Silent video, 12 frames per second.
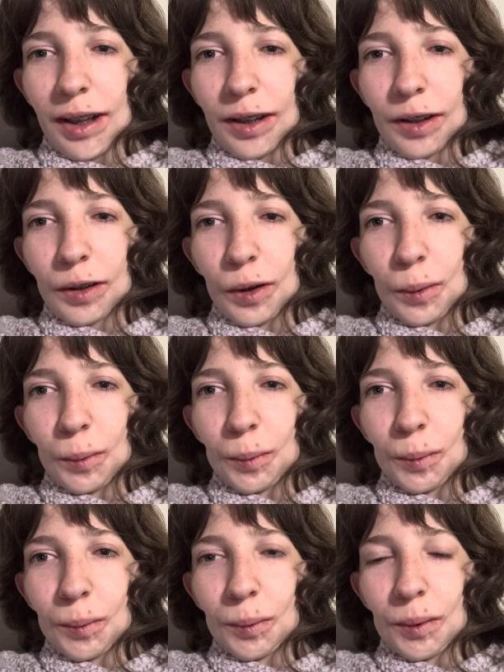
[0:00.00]

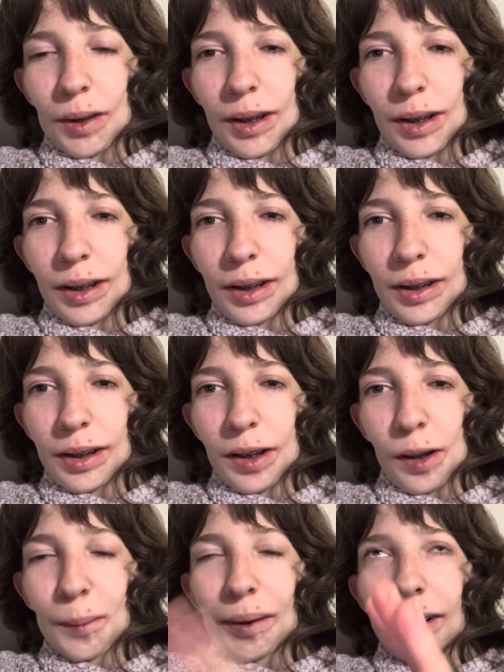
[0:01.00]
So
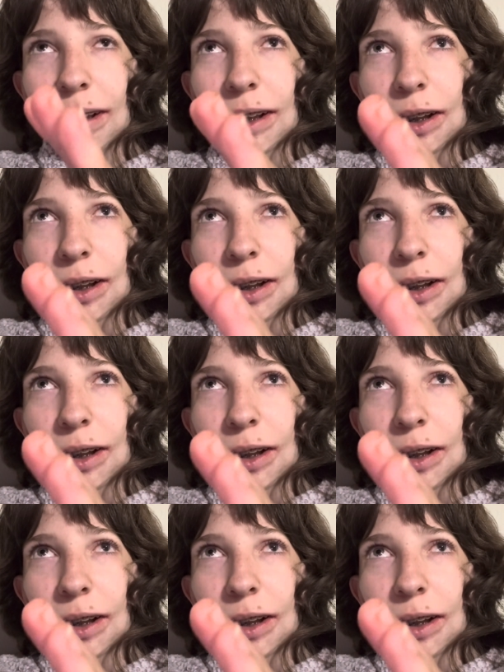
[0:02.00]
epibulbar